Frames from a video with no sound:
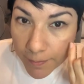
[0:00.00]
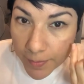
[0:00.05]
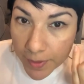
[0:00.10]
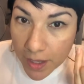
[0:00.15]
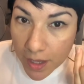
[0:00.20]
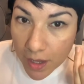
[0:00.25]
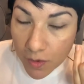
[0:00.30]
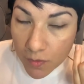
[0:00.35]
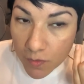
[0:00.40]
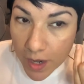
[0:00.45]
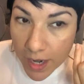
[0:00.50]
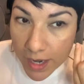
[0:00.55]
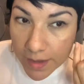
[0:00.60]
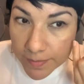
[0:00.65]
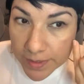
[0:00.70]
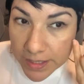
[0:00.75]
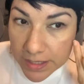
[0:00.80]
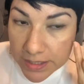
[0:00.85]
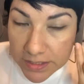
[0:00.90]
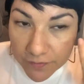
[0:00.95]
right? Because
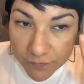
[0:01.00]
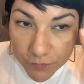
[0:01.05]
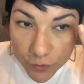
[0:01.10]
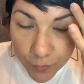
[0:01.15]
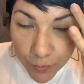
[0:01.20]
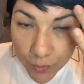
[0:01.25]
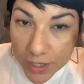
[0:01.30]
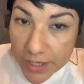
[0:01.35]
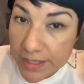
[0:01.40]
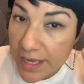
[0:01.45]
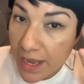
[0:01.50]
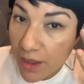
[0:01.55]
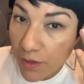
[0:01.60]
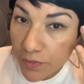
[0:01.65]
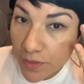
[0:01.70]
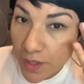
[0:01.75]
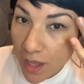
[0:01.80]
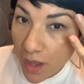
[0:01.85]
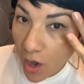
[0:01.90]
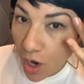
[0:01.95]
if you bring down the
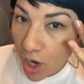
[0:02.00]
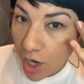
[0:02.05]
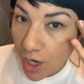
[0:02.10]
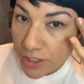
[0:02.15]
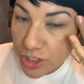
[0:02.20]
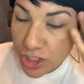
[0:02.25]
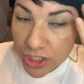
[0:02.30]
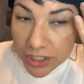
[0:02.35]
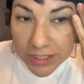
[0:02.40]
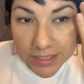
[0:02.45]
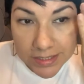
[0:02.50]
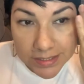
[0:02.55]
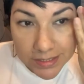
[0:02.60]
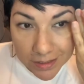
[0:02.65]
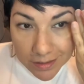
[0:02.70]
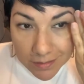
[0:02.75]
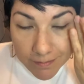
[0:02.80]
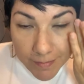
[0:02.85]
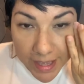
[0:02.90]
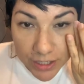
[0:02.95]
arch, then it's going to
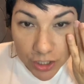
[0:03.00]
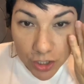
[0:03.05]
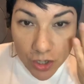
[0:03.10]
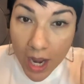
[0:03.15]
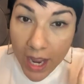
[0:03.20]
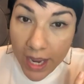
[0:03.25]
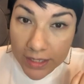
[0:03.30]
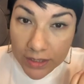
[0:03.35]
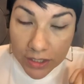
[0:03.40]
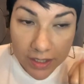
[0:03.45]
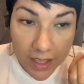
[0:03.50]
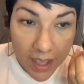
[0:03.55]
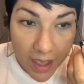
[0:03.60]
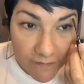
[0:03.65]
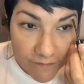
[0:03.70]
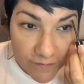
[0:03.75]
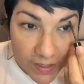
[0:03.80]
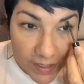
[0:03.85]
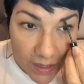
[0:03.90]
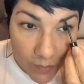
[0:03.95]
make your eye look heavy,
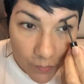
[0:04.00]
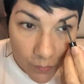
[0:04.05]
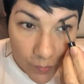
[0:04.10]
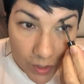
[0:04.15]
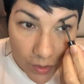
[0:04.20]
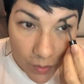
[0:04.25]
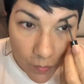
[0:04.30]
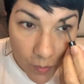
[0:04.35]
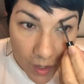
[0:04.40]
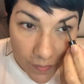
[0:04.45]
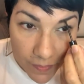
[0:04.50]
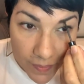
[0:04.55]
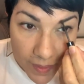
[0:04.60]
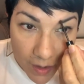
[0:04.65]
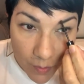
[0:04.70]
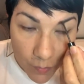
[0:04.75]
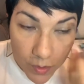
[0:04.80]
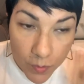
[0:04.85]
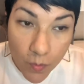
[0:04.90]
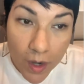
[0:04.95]
and we don't want that. We
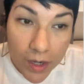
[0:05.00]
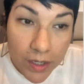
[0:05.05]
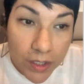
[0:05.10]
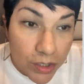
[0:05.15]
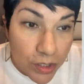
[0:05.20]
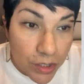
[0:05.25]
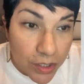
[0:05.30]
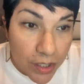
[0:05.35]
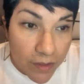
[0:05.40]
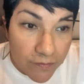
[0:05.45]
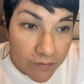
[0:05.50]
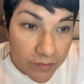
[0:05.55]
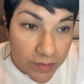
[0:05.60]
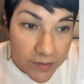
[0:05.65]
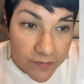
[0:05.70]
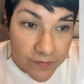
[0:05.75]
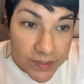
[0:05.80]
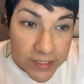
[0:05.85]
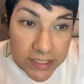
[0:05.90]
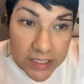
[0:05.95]
want a look of
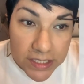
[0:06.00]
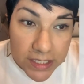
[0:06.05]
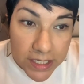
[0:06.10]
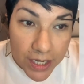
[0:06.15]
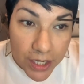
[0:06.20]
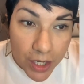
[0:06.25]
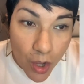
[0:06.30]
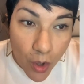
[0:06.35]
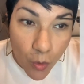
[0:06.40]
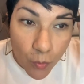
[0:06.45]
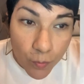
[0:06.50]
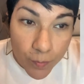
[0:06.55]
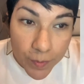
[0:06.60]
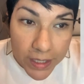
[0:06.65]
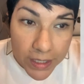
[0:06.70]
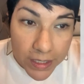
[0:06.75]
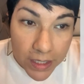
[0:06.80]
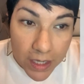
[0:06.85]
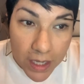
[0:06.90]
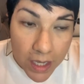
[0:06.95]
lifted and open.
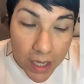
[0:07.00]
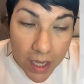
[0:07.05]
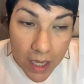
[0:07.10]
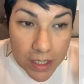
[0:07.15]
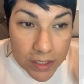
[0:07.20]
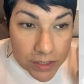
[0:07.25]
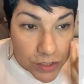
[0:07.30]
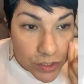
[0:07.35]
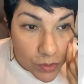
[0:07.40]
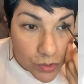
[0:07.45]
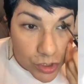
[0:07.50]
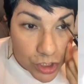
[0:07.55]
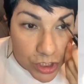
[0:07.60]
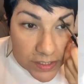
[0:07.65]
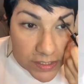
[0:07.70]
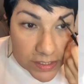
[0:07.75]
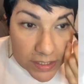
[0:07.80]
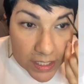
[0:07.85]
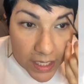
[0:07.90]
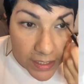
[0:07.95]
So just
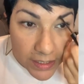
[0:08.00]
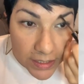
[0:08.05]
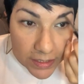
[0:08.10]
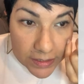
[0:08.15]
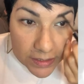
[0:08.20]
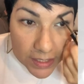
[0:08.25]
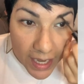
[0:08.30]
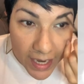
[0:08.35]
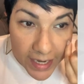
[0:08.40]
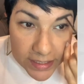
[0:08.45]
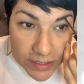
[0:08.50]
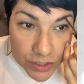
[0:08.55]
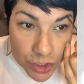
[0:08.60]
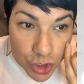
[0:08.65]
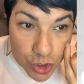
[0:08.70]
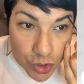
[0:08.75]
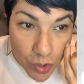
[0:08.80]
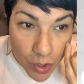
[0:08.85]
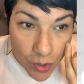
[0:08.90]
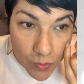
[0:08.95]
kind of light
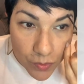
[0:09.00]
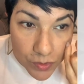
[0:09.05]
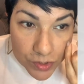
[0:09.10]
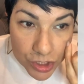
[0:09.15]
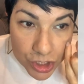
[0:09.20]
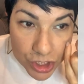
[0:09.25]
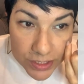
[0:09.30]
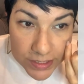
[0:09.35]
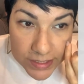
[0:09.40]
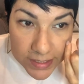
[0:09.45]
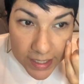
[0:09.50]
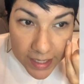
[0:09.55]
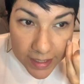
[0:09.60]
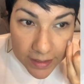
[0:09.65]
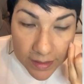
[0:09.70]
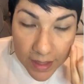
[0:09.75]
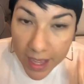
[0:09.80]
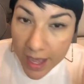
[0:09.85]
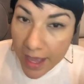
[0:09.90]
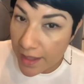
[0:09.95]
strokes, just like
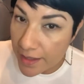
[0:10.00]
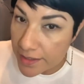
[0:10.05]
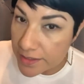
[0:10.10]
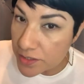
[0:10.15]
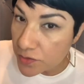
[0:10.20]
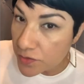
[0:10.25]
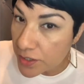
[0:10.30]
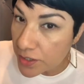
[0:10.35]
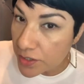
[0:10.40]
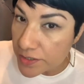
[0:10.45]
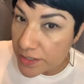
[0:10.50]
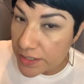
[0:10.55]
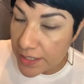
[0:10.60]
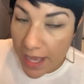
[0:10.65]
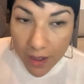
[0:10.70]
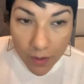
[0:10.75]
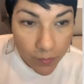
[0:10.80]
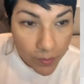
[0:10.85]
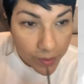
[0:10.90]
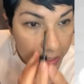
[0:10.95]
that. So there's that
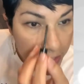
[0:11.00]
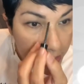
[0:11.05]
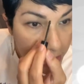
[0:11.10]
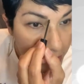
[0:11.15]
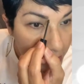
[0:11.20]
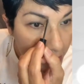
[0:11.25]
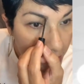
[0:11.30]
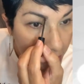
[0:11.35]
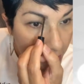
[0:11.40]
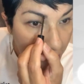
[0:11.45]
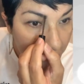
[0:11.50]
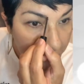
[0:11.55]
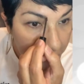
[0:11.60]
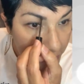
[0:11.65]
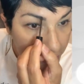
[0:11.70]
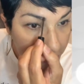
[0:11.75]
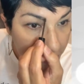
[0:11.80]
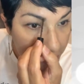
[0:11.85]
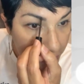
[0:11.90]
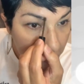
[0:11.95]
one. And then again
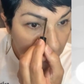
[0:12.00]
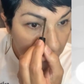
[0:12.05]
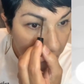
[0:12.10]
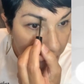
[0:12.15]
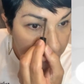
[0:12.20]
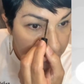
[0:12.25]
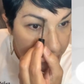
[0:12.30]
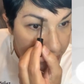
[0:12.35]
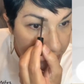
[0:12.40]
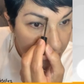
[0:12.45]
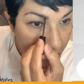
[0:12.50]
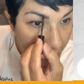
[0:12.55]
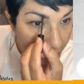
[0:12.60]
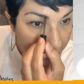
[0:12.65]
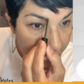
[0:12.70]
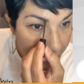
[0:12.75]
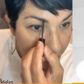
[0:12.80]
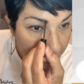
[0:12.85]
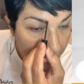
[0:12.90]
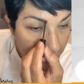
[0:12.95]
on this side.
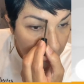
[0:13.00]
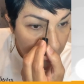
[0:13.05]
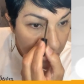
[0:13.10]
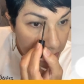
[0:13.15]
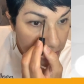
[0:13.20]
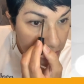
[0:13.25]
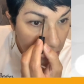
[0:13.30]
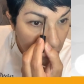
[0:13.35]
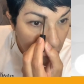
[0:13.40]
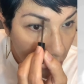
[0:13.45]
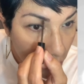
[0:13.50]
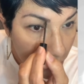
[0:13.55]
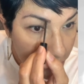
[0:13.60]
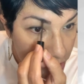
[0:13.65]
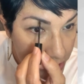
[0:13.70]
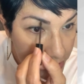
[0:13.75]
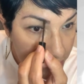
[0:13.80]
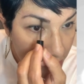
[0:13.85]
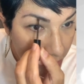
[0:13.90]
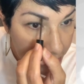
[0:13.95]
So I'm
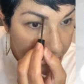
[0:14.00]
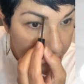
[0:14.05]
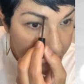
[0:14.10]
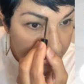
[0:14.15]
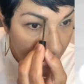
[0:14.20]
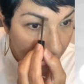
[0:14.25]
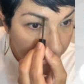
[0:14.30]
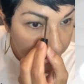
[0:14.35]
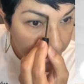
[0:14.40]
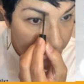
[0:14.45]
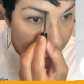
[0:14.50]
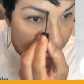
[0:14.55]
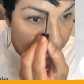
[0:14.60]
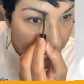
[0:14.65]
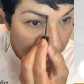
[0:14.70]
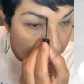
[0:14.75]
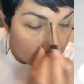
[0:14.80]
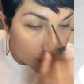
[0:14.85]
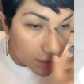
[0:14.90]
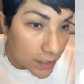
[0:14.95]
kind of tapping it a
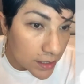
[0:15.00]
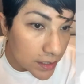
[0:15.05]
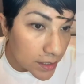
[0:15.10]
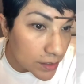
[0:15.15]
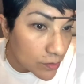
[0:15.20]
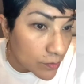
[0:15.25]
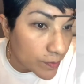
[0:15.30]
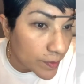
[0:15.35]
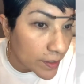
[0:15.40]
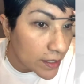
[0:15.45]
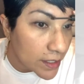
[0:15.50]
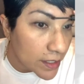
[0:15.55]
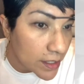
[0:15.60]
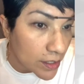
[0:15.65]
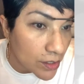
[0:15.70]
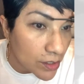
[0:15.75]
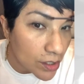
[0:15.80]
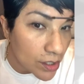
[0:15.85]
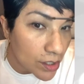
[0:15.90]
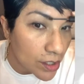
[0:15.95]
little bit
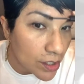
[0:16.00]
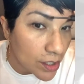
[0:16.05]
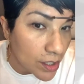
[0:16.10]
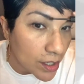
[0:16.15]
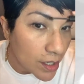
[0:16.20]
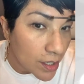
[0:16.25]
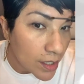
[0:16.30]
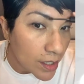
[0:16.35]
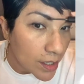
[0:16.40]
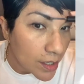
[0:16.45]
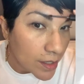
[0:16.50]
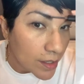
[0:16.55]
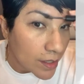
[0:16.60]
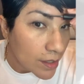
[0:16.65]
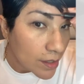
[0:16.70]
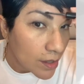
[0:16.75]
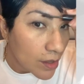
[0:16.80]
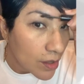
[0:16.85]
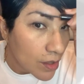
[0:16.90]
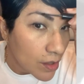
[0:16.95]
here,
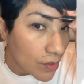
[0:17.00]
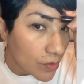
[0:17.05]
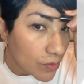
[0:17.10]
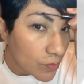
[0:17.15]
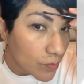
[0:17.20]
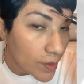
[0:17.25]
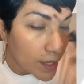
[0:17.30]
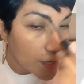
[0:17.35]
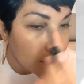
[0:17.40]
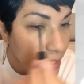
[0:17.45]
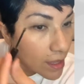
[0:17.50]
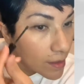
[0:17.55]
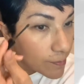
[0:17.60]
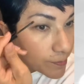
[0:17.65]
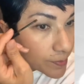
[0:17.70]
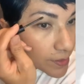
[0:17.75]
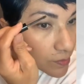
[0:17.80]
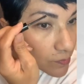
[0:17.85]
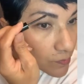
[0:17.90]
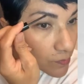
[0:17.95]
all the way up and
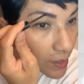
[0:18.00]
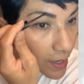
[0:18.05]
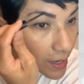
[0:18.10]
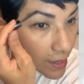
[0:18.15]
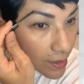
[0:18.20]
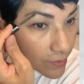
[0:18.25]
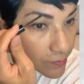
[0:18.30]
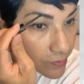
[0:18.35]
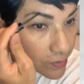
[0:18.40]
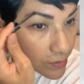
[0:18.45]
around,